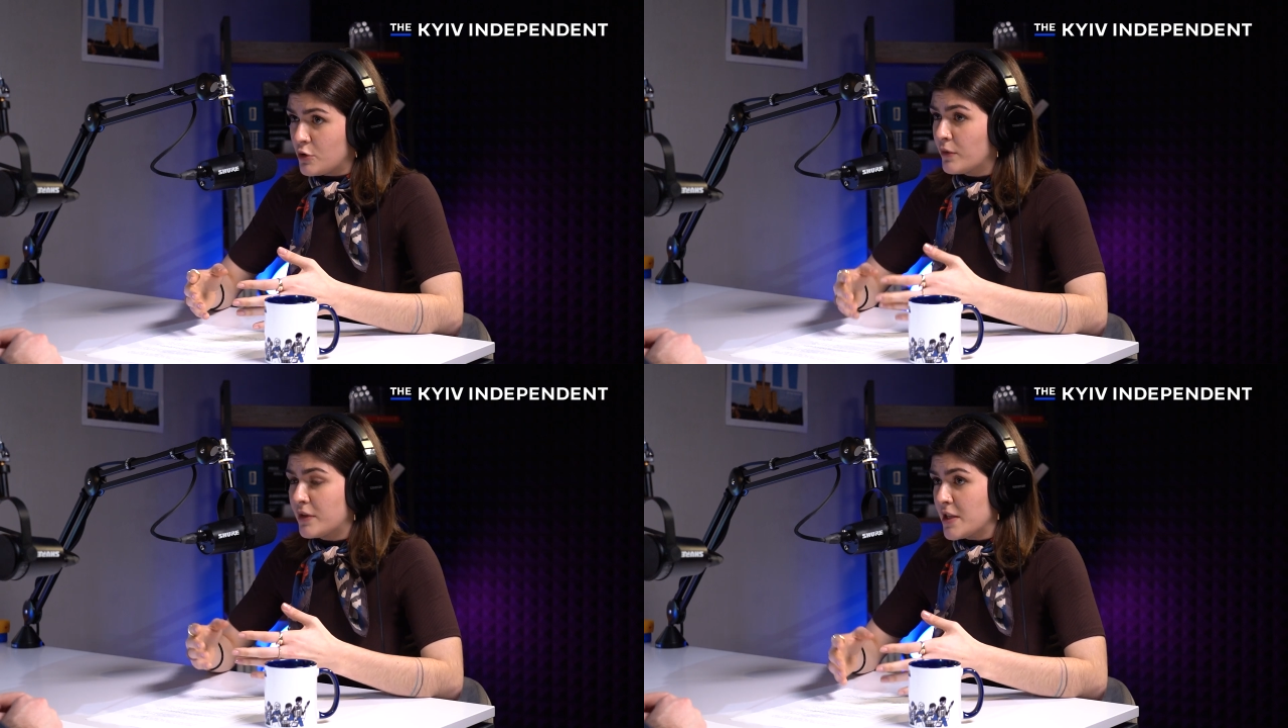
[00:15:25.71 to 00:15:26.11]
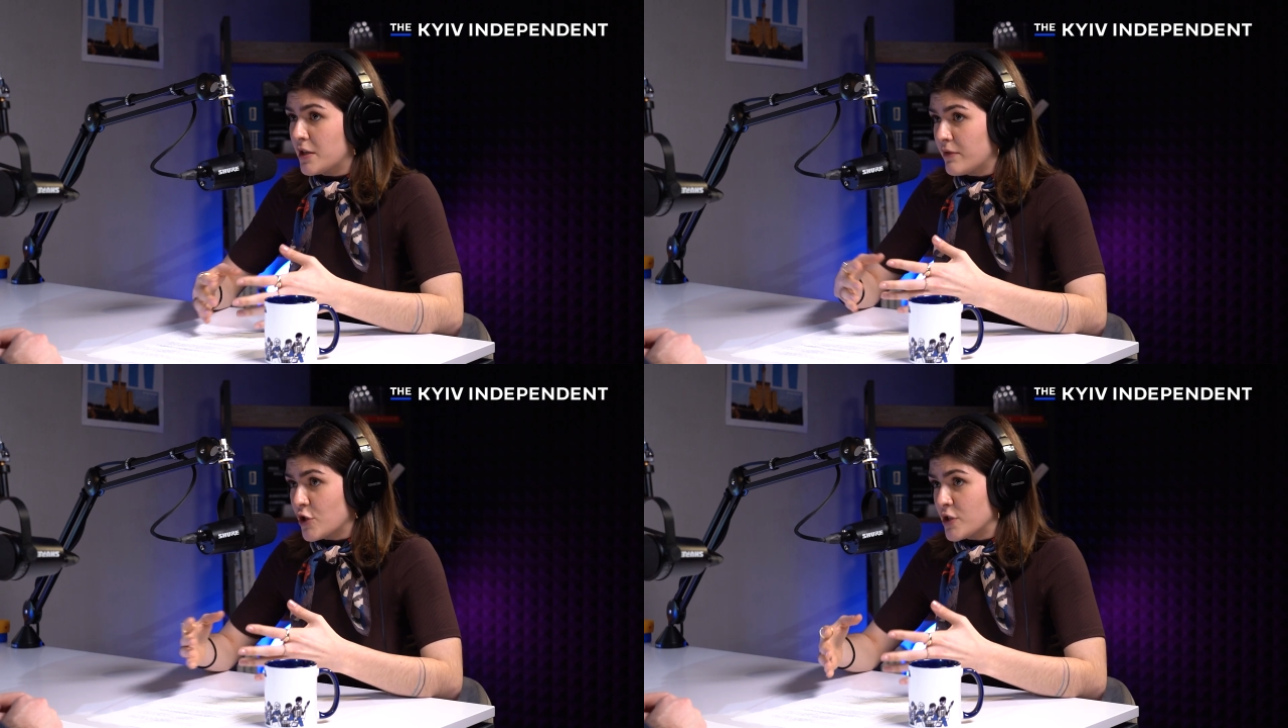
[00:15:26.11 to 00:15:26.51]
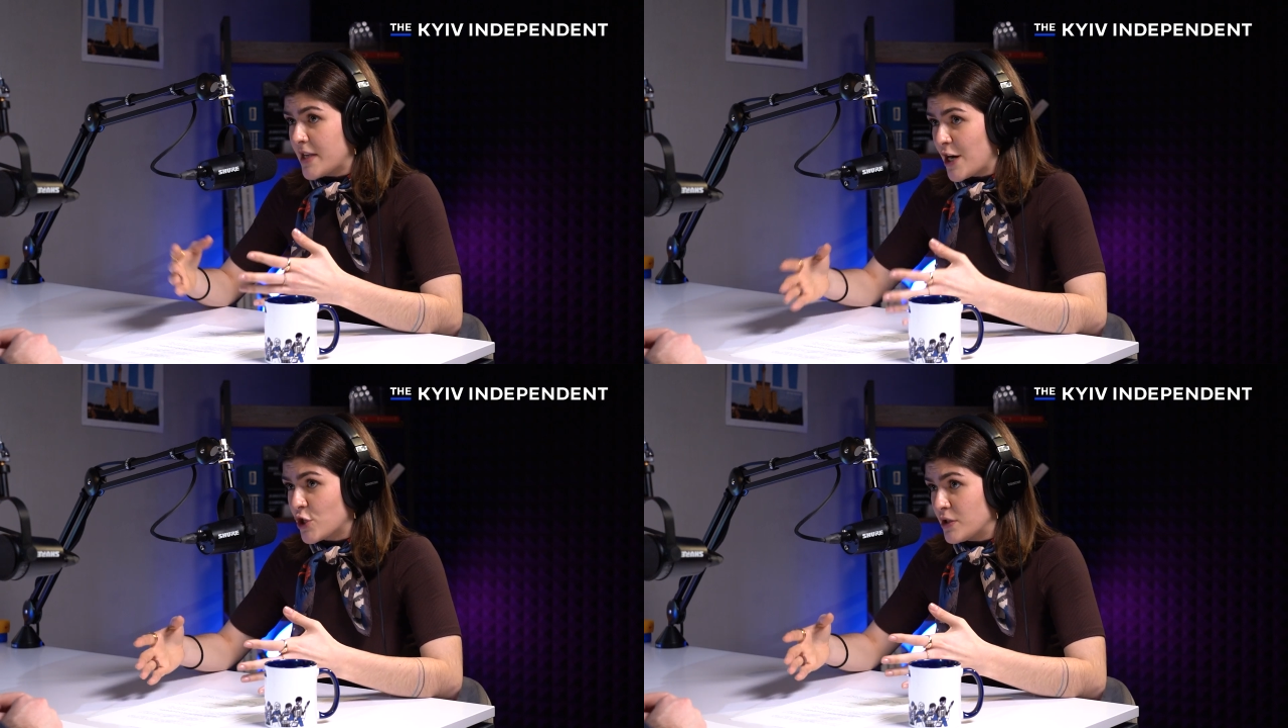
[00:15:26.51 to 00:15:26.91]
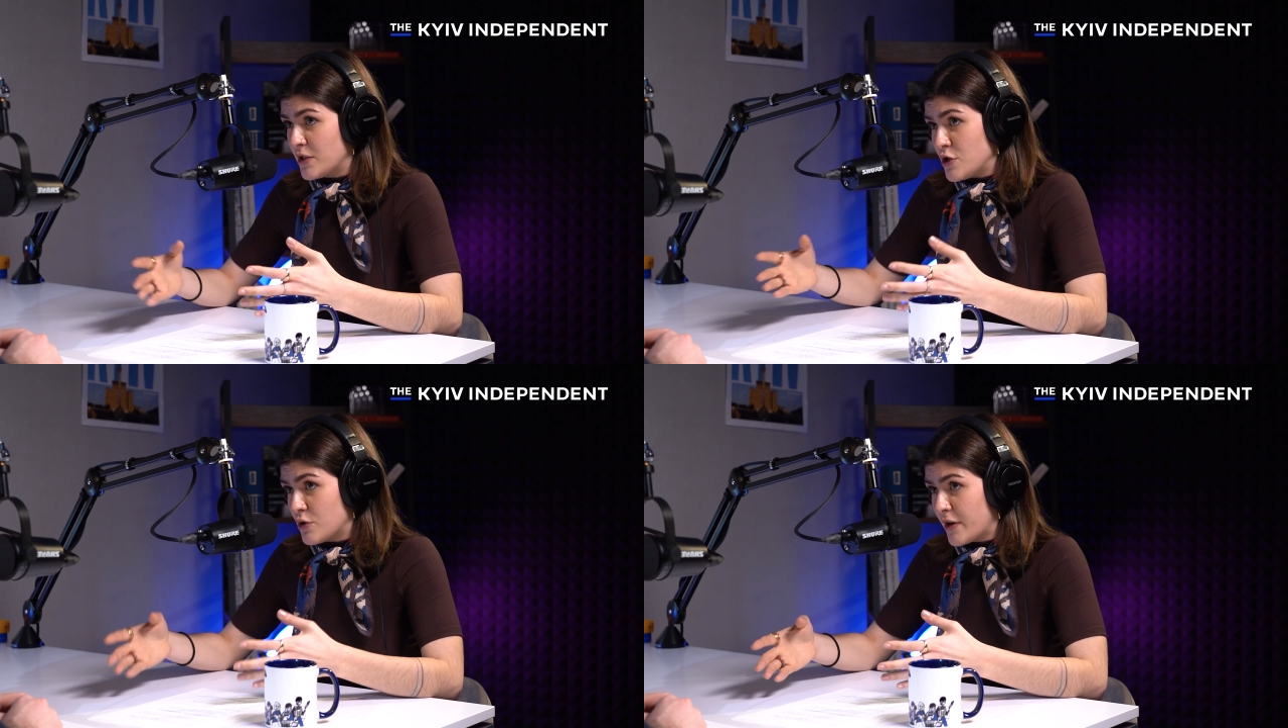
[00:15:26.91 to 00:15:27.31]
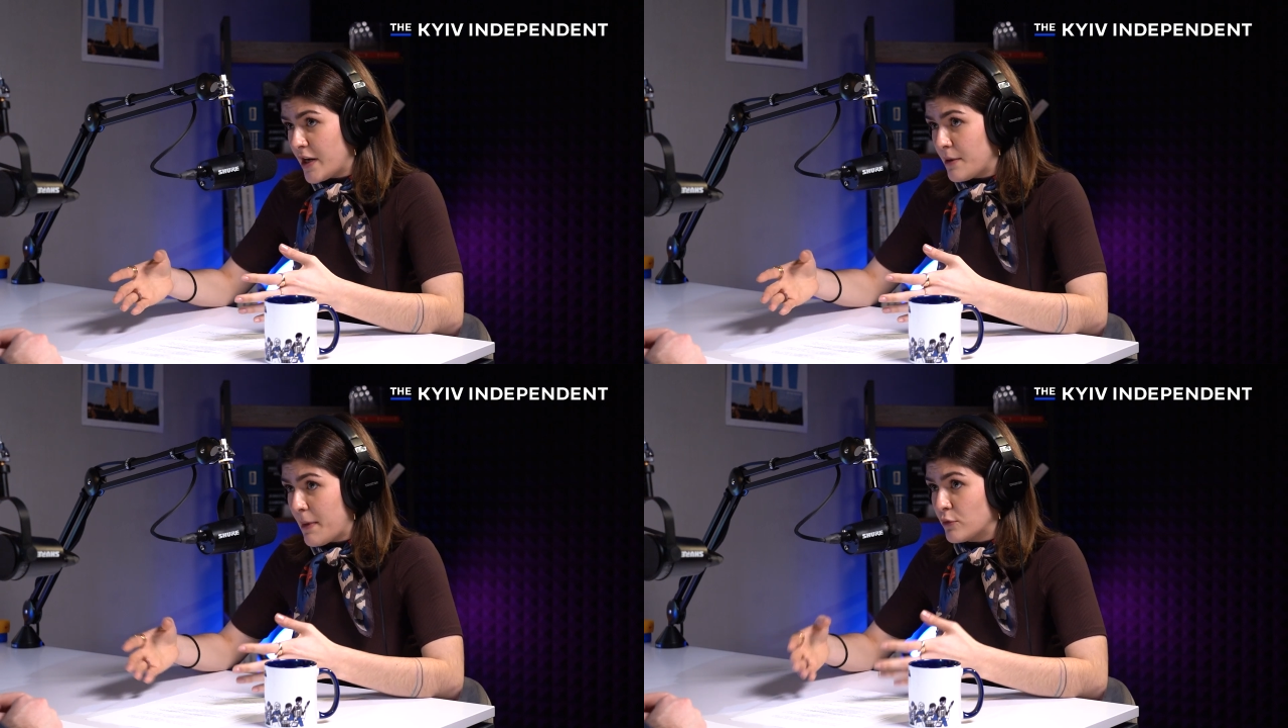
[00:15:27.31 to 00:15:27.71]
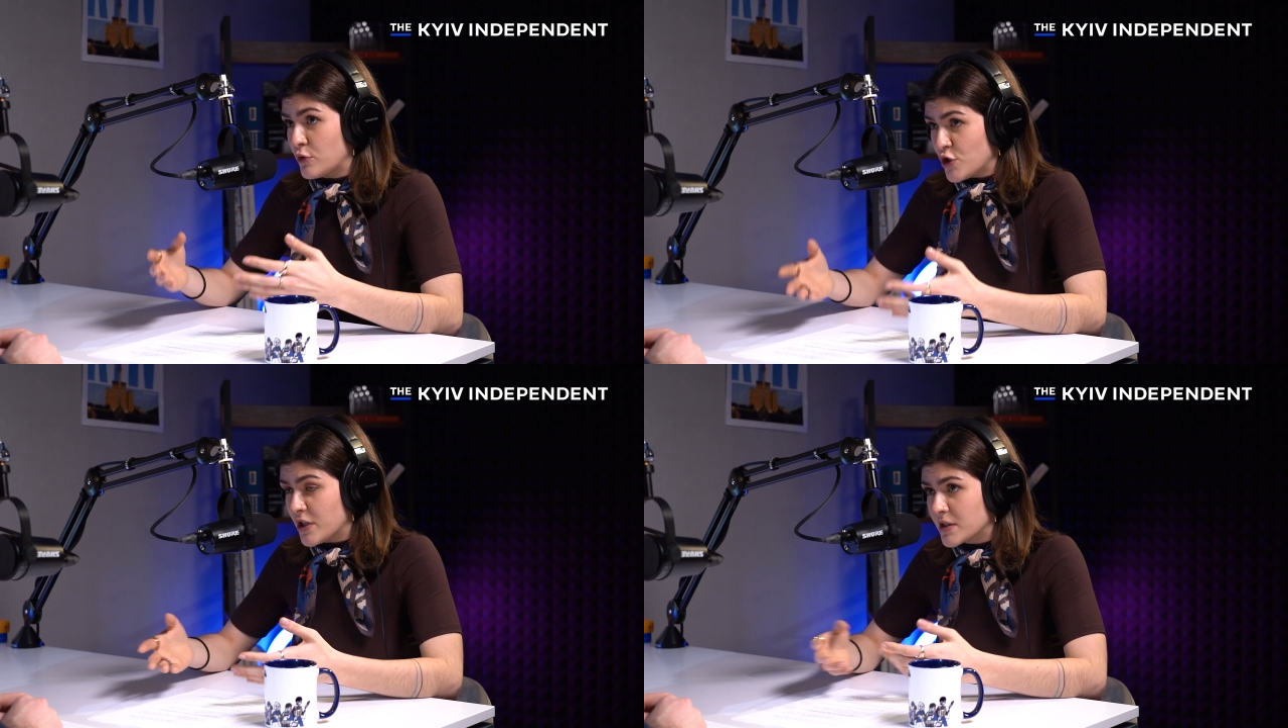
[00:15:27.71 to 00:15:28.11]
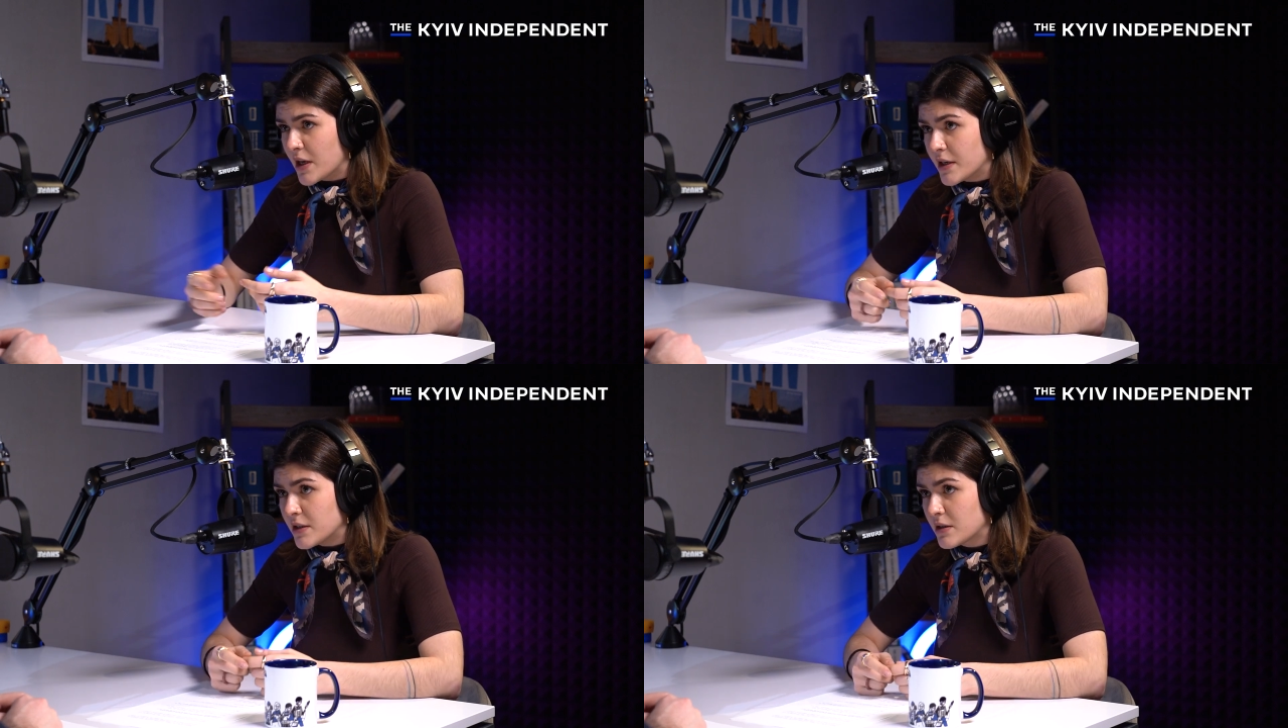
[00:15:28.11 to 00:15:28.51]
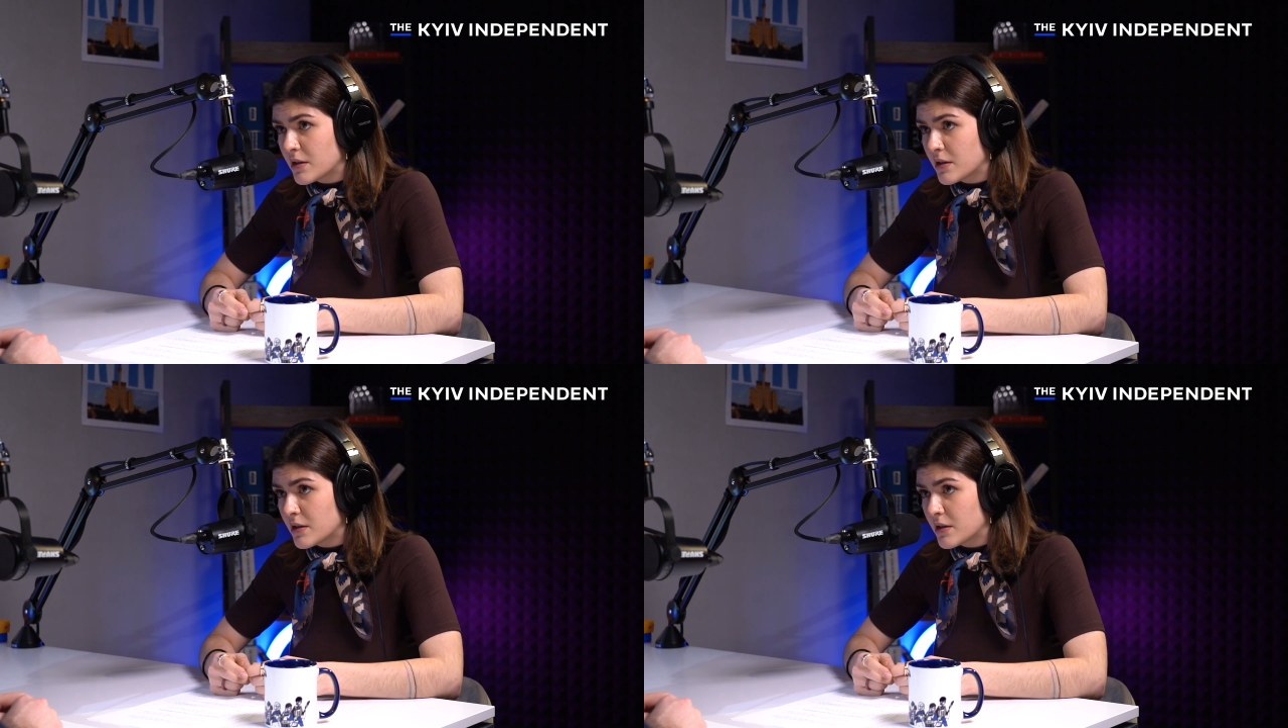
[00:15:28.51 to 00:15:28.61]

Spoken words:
don't think that Russia's actions in Ukraine amount to genocide.